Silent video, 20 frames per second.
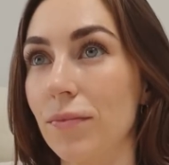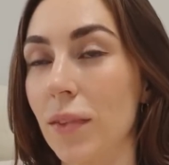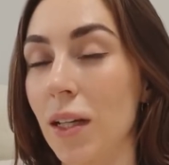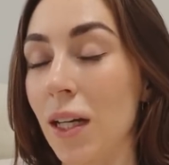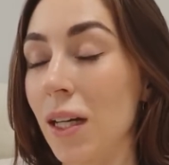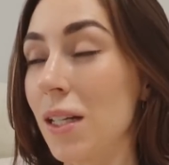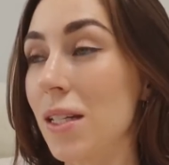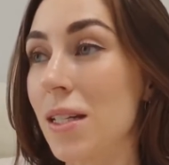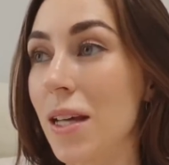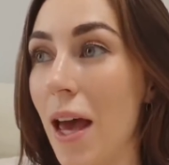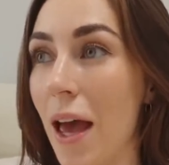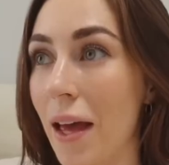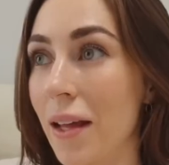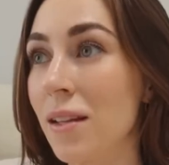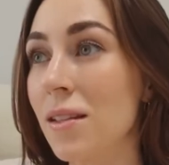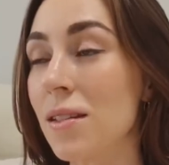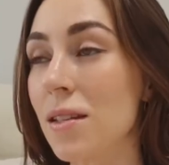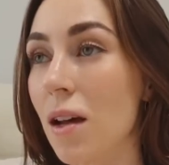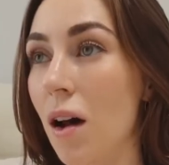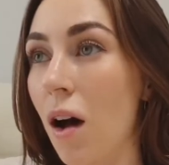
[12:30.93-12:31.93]

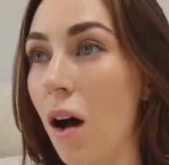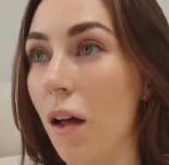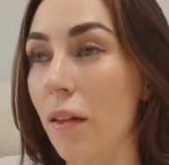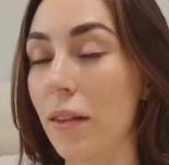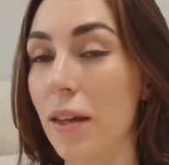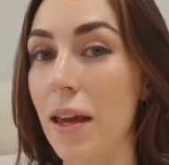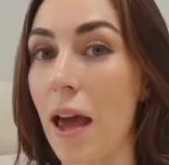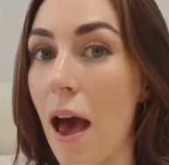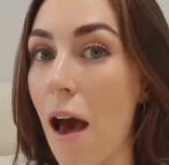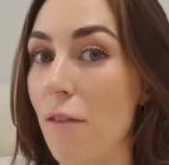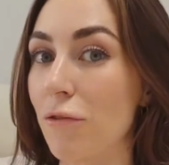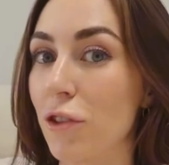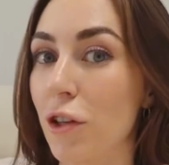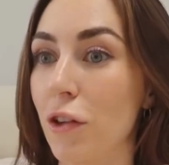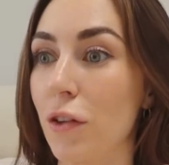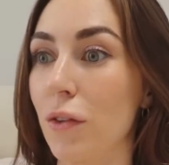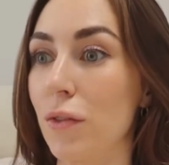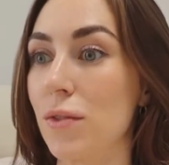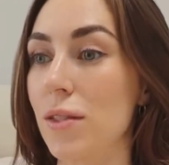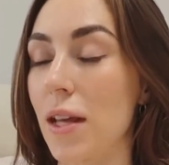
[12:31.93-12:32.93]
content on the
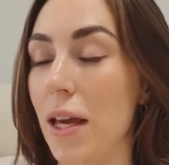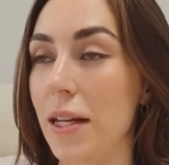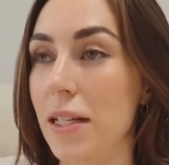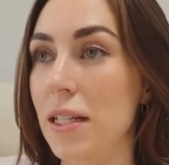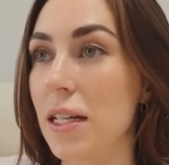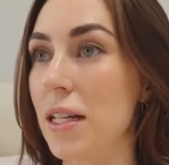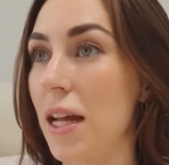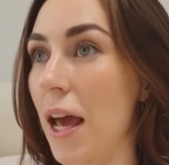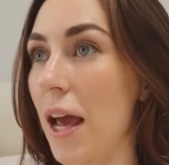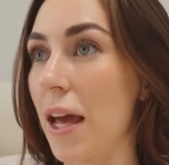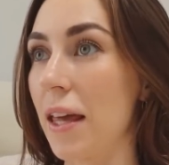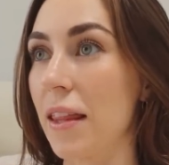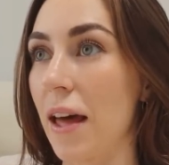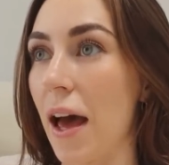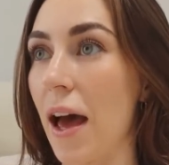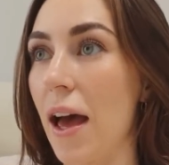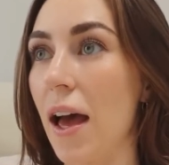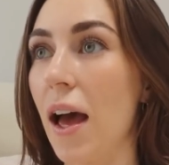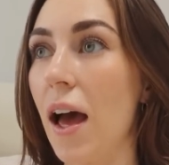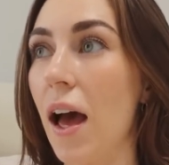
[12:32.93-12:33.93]
afternoons like today
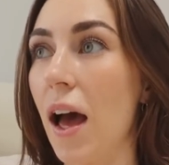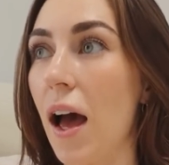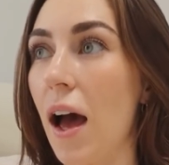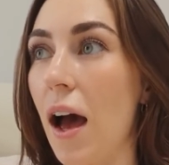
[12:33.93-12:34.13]
that